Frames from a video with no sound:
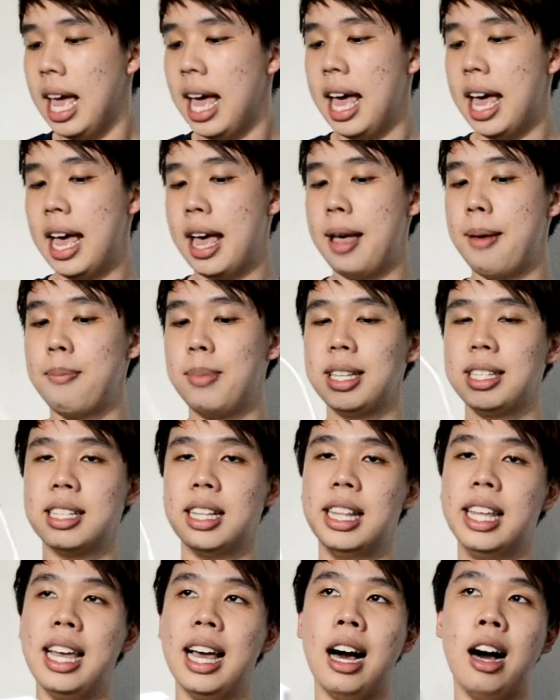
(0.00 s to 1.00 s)
And
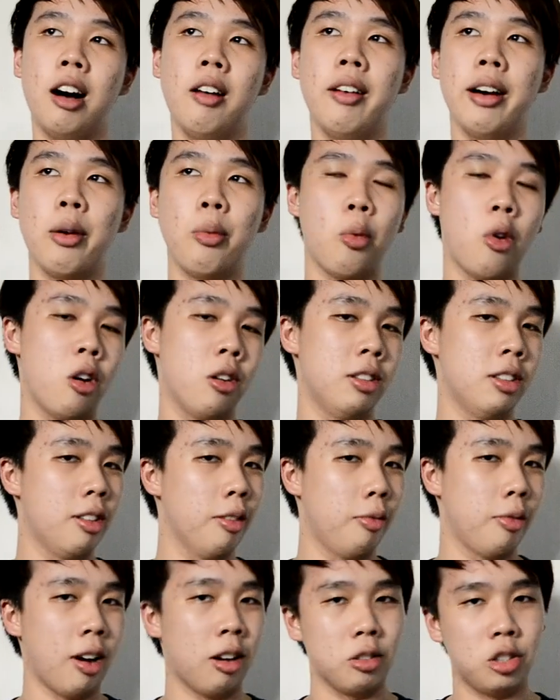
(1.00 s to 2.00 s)
basically how I won the
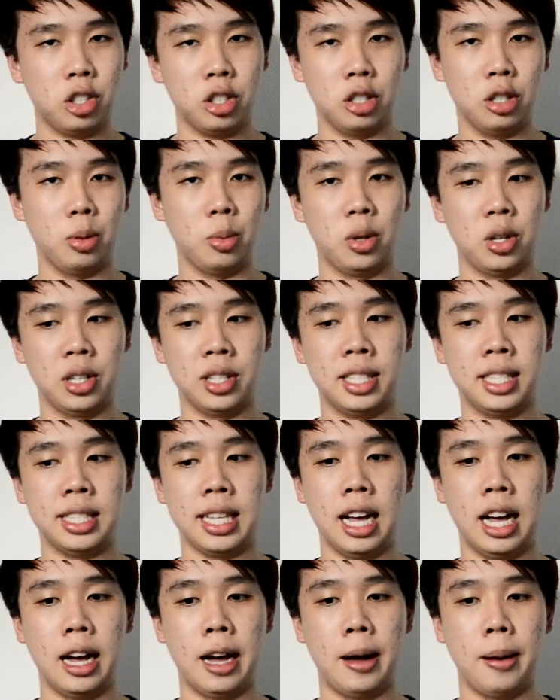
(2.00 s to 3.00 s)
voucher was
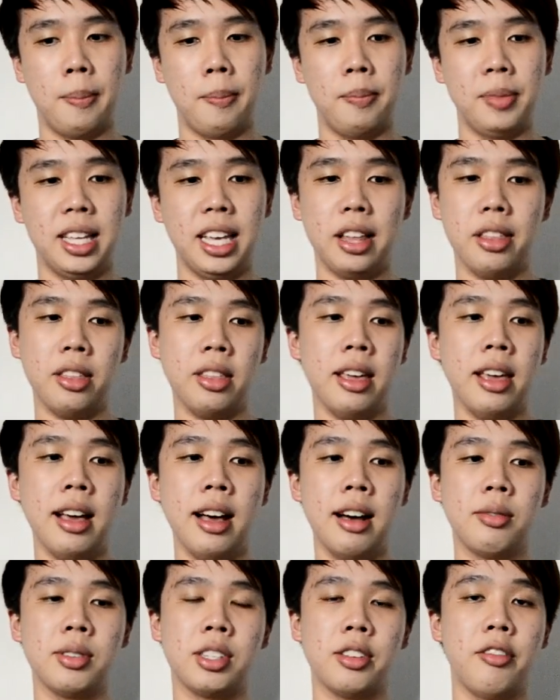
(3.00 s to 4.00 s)
um, the other day
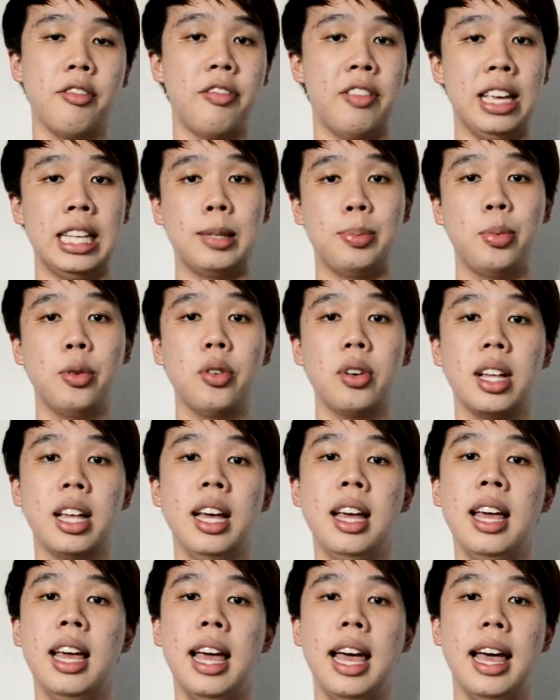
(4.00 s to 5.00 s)
I was on Facebook
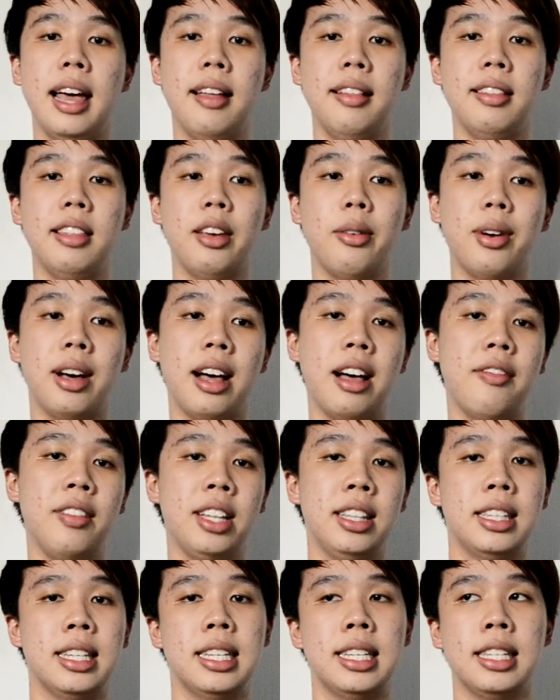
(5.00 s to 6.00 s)
and they were
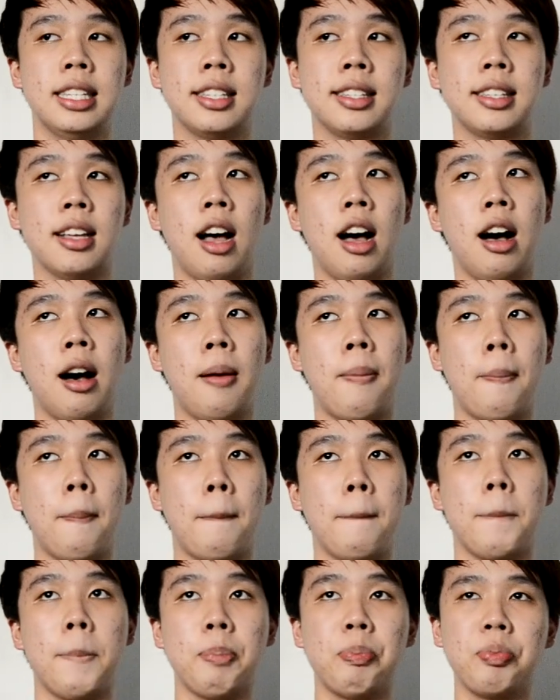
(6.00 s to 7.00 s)
having this um,
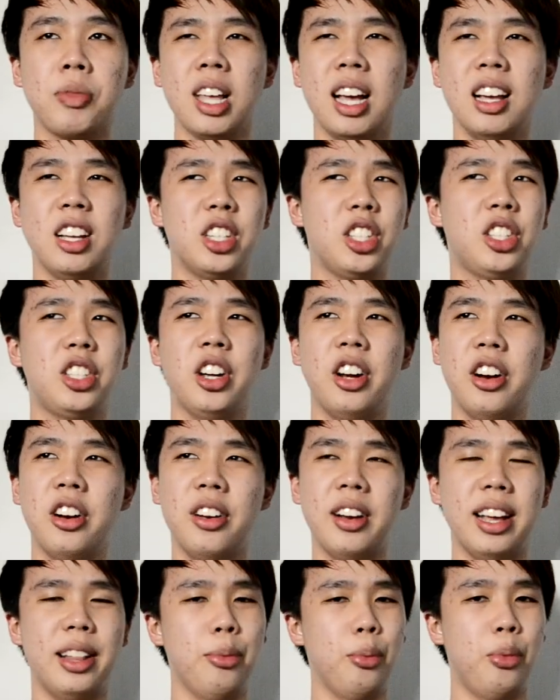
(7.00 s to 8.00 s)

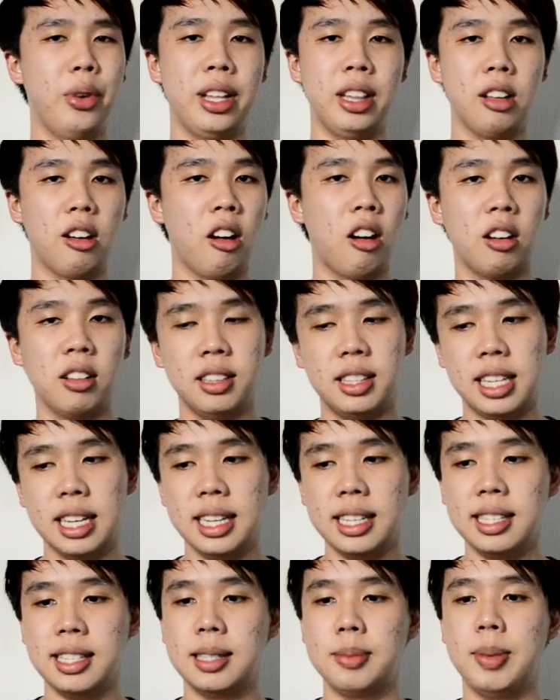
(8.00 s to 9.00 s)
share and win
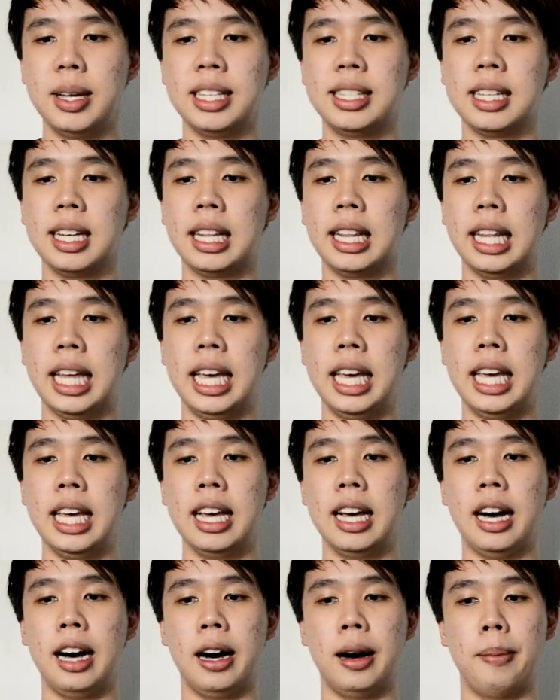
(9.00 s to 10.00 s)
contest. Basically
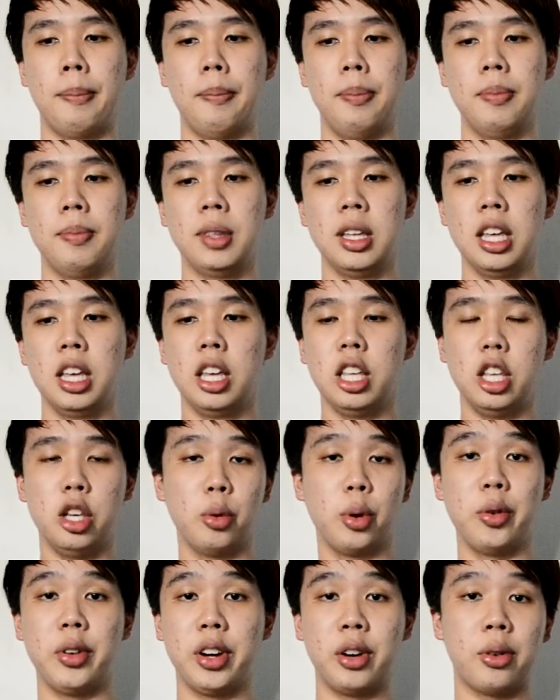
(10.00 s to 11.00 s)
um, you
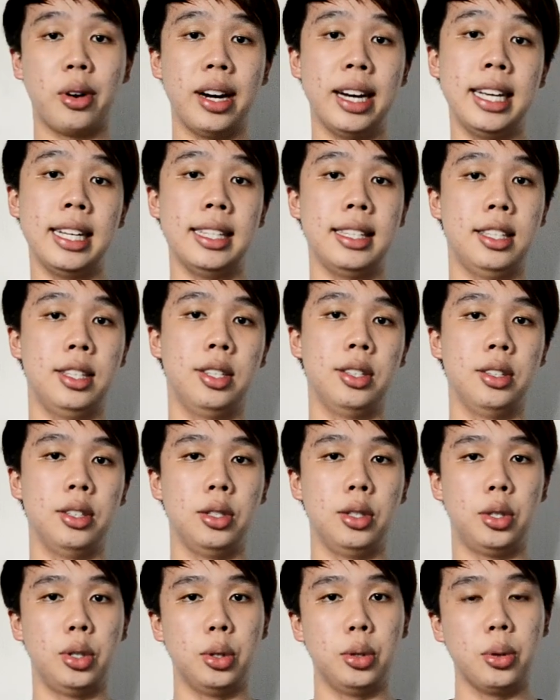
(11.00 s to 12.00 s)
were required
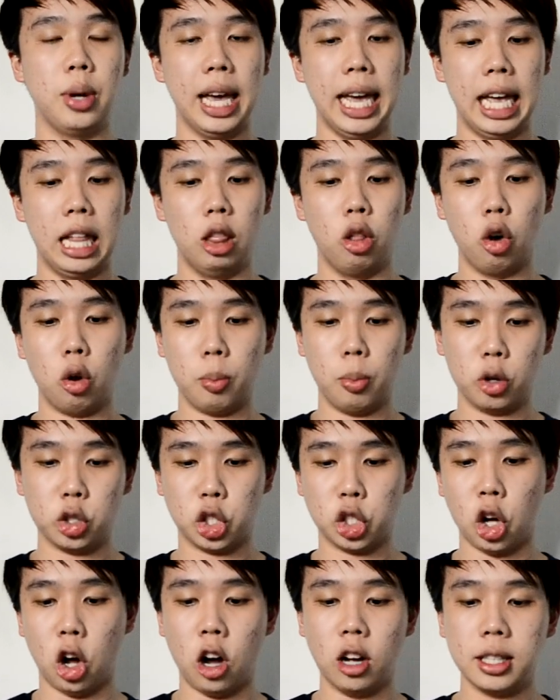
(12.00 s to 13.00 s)
to do a lookbook
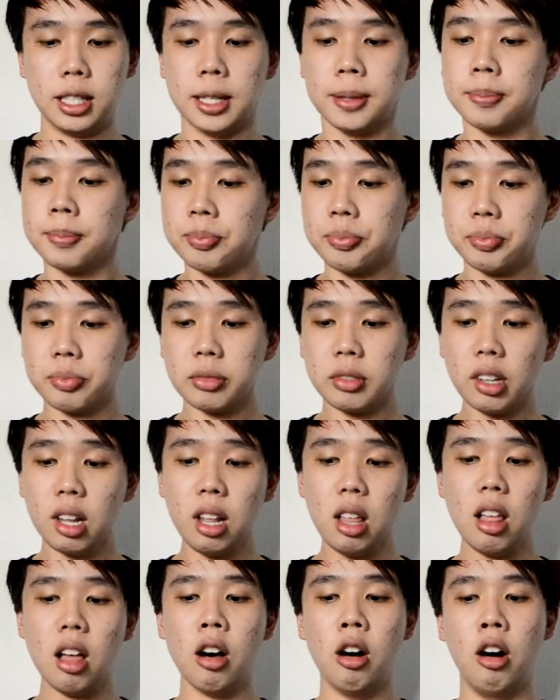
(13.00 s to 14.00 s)
shot
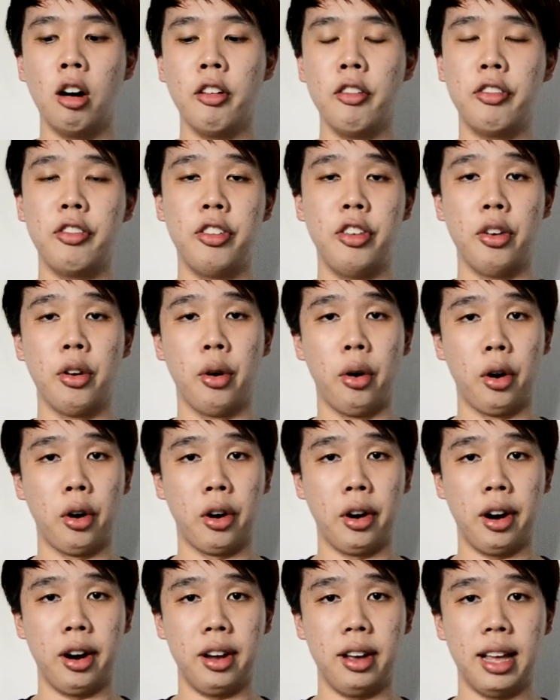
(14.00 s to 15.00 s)
of
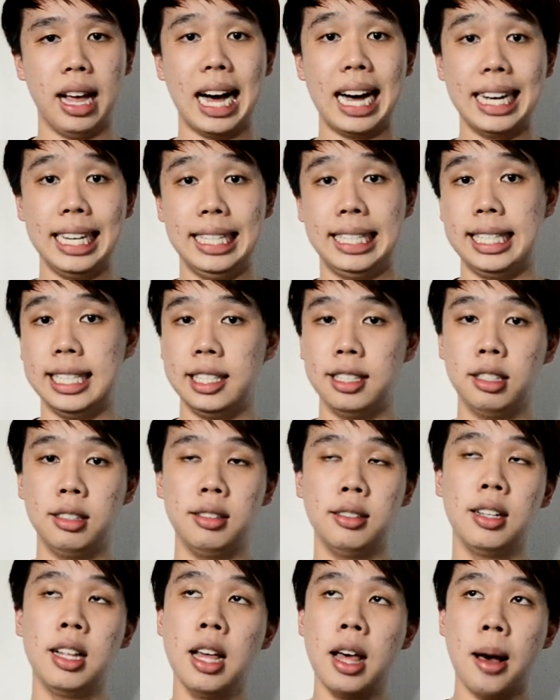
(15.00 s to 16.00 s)
your
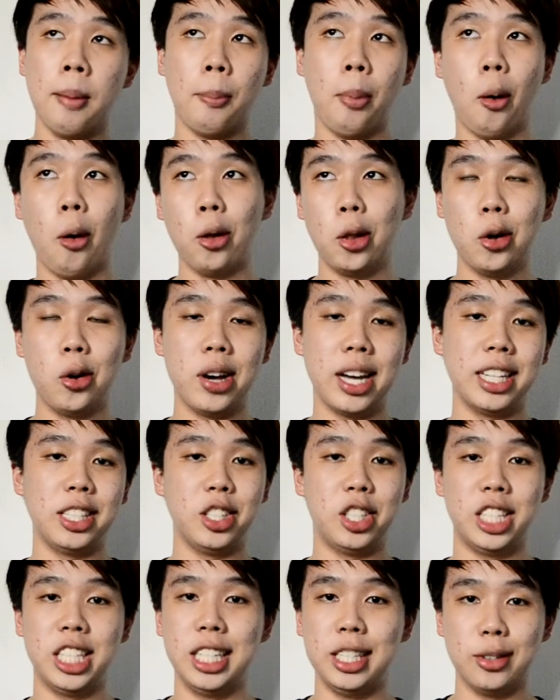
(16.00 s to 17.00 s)
ideal polo and
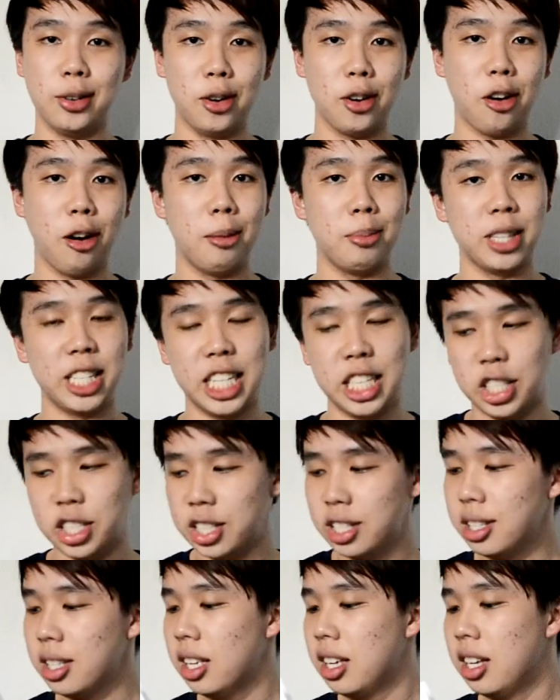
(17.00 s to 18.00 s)
chino
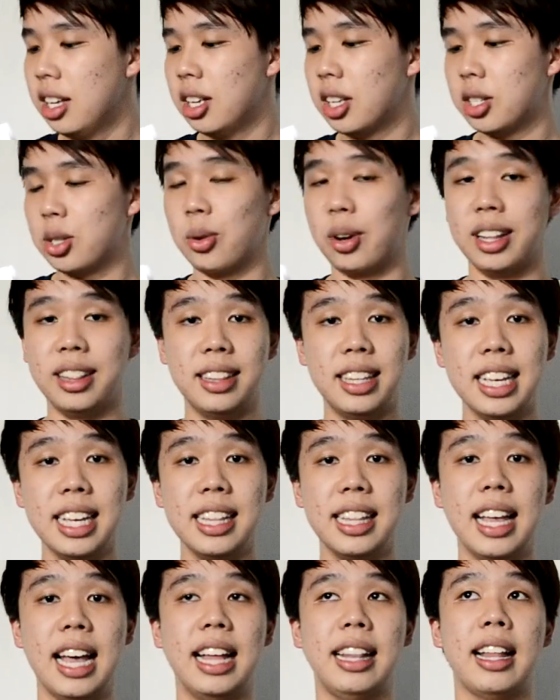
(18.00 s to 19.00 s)
combination. So I
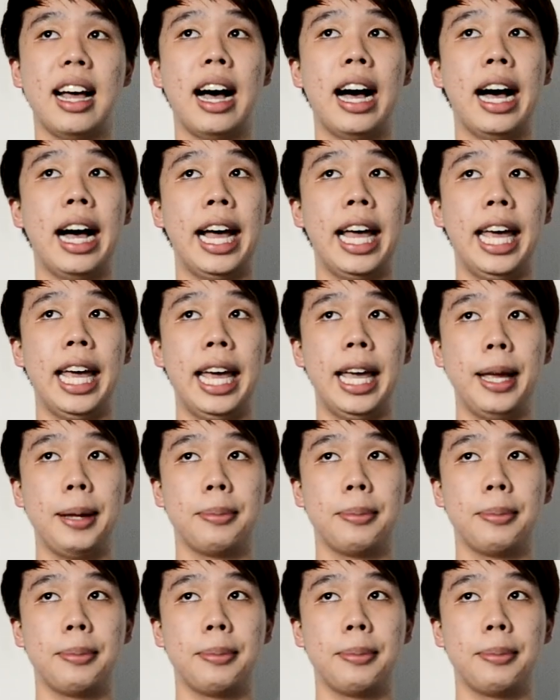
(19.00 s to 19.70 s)
did, and I,